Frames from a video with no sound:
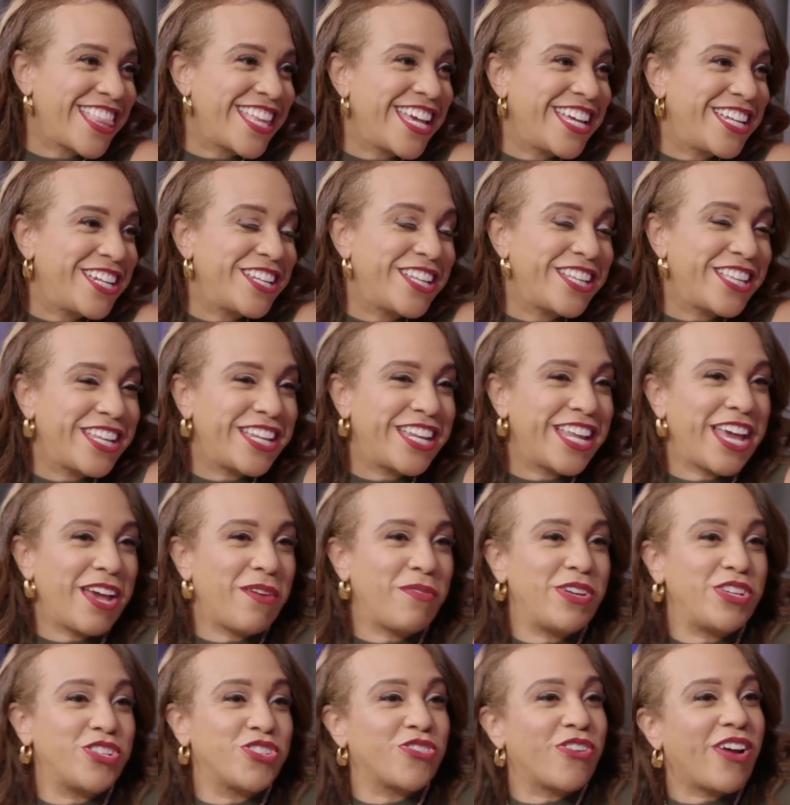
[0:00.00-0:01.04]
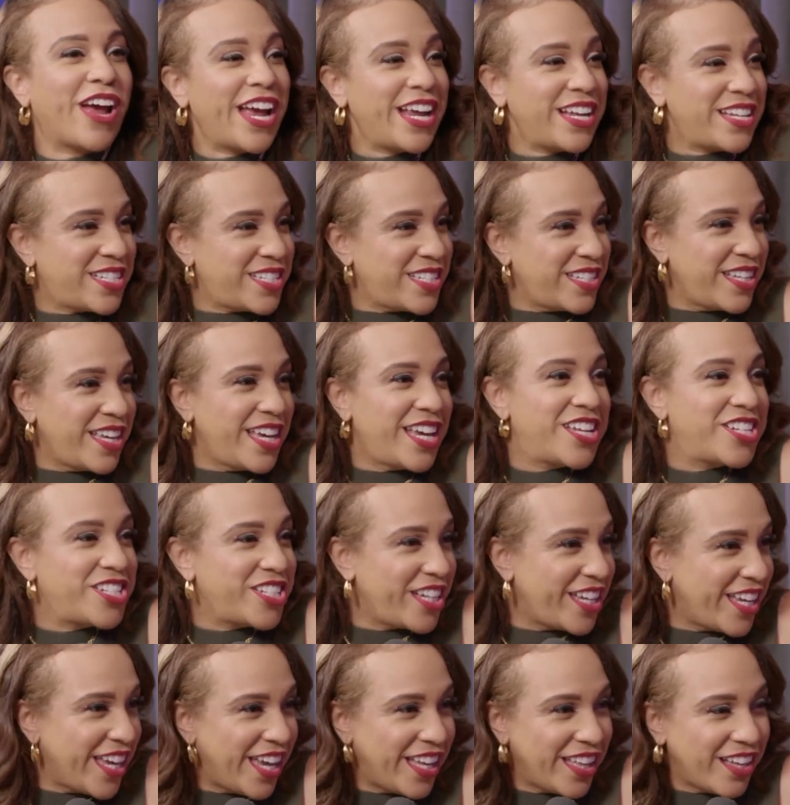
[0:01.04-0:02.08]
At the end of the day, we try to
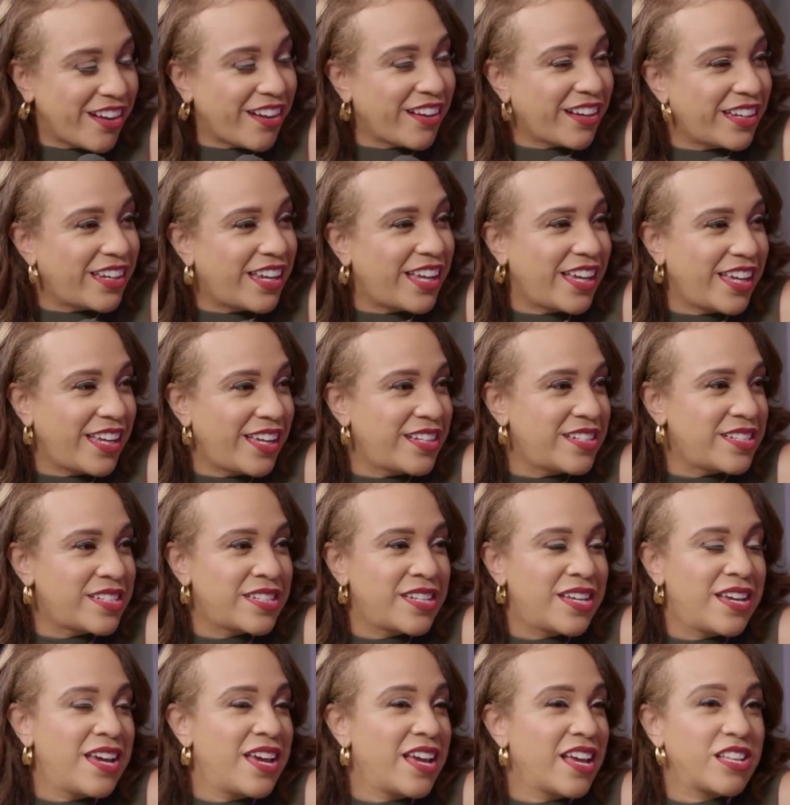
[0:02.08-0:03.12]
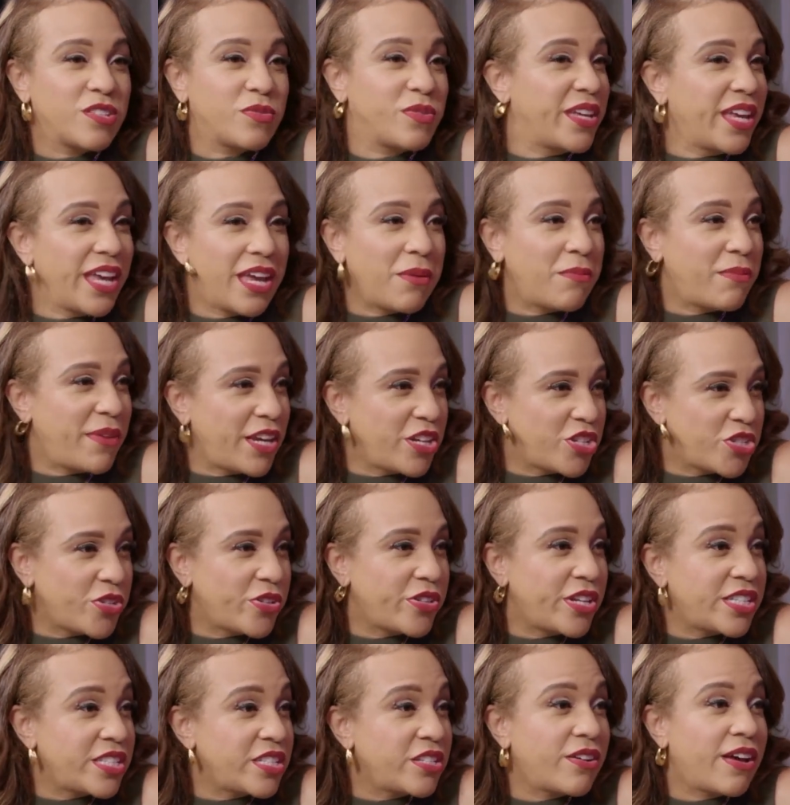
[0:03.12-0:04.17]
educate our clients because we can't make sure
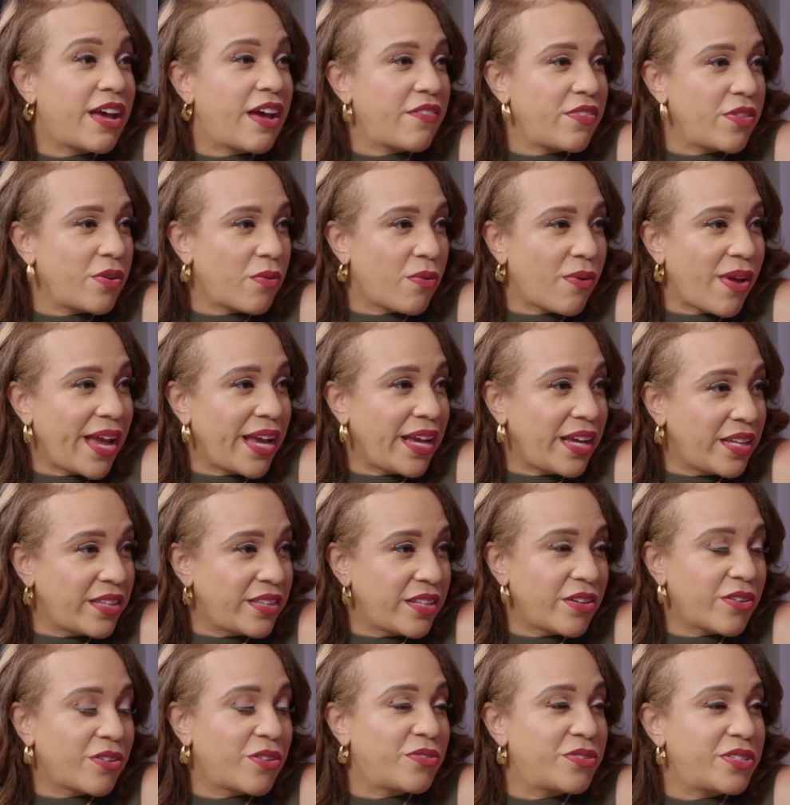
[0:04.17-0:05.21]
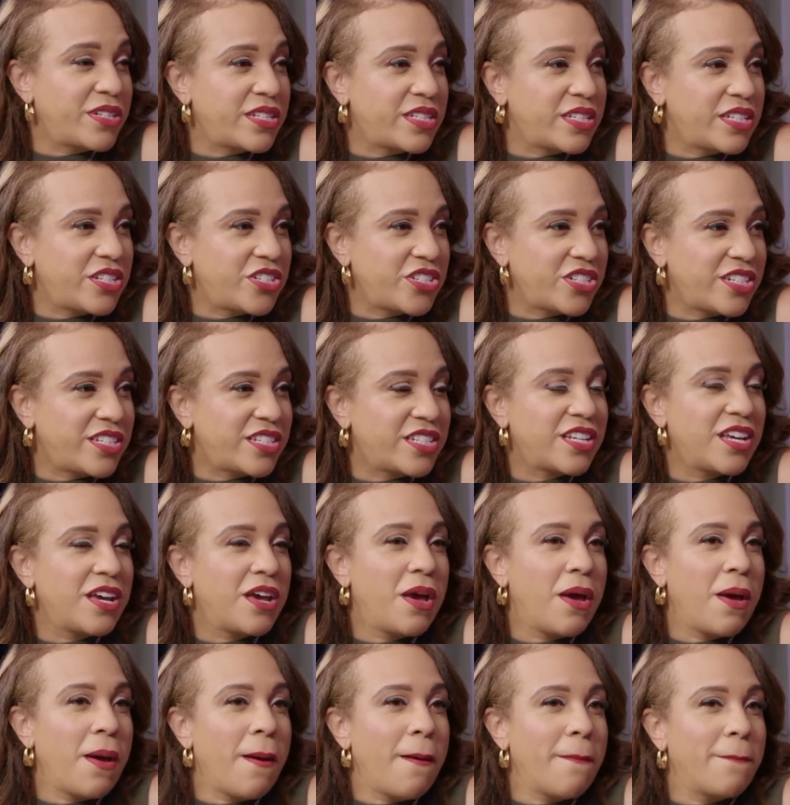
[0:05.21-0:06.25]
they still have the right in their own decisions.
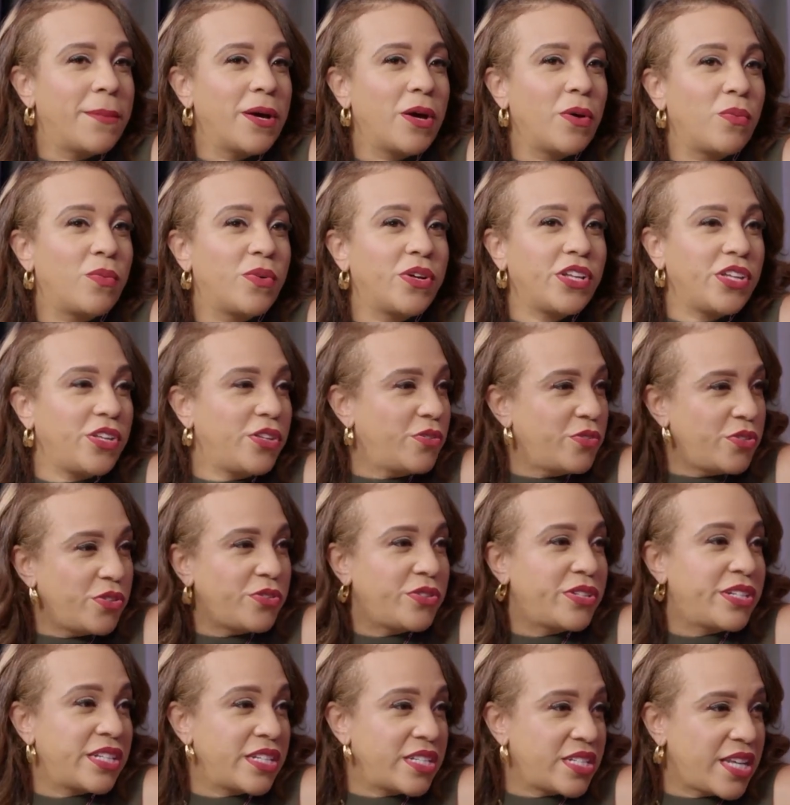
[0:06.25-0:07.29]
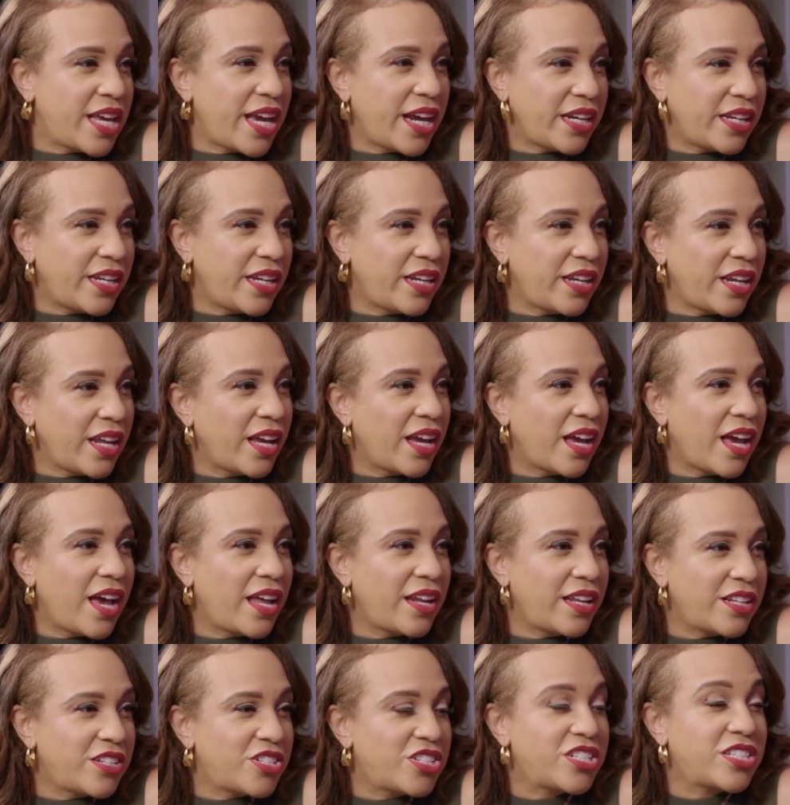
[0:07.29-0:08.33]
But what do you do to detect it and
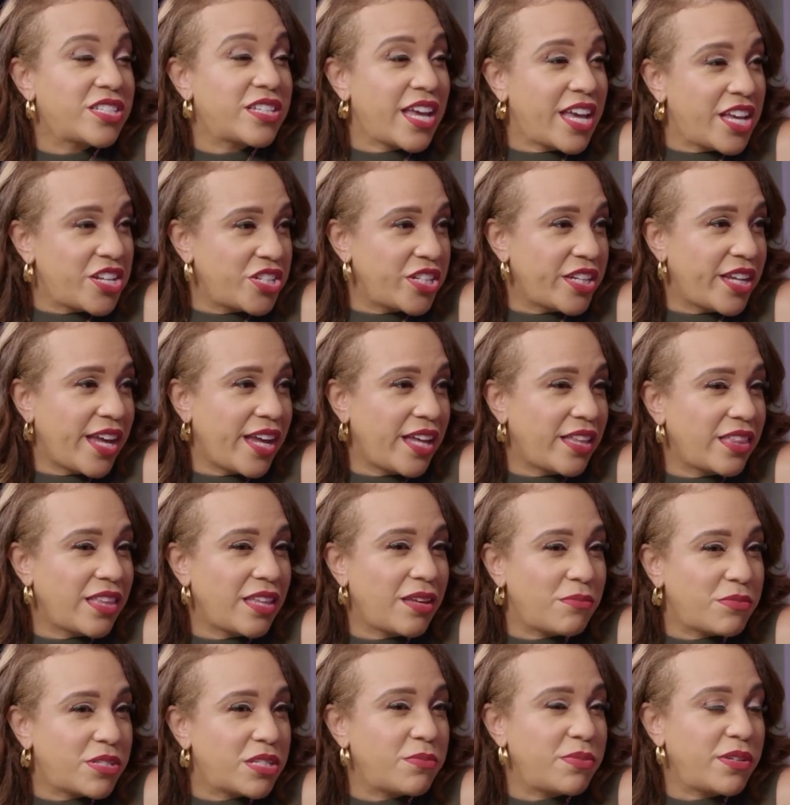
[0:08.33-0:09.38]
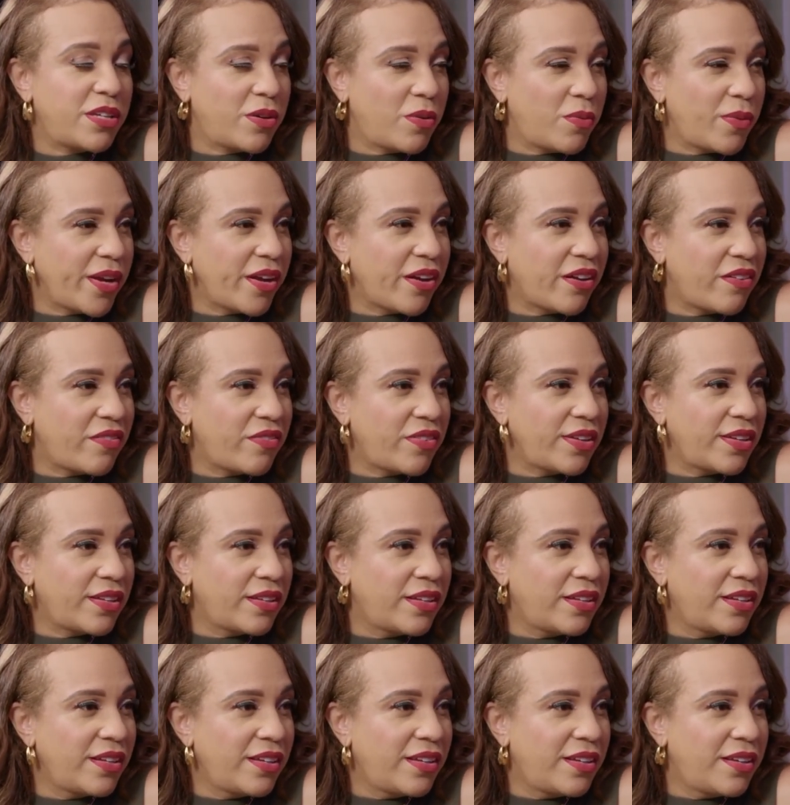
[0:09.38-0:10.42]
kind of just educate them to be aware of it?